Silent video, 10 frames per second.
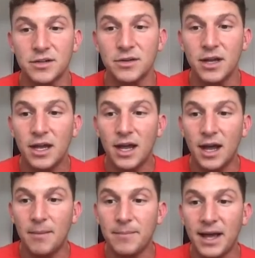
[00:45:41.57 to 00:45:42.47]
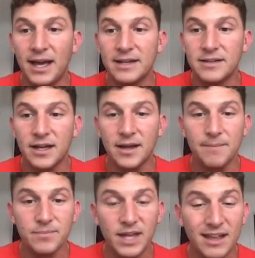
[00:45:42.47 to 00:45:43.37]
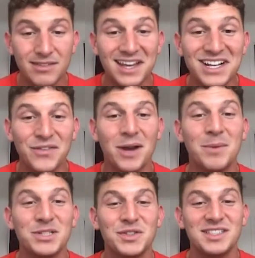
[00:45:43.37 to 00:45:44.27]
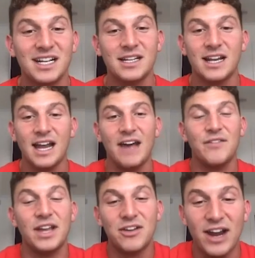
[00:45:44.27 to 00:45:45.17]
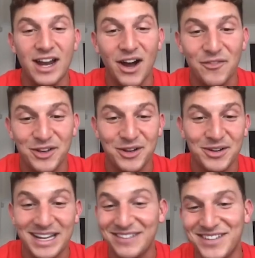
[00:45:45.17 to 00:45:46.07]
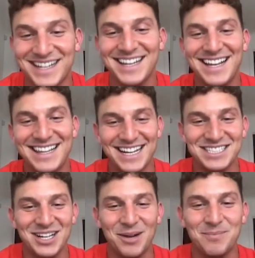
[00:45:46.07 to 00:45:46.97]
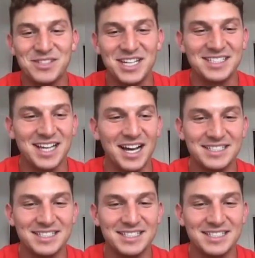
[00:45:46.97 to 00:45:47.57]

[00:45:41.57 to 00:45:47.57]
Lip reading: Yeah, thank you very much for attending, and have a great afternoon, evening. Thanks a lot. Cheers, guys.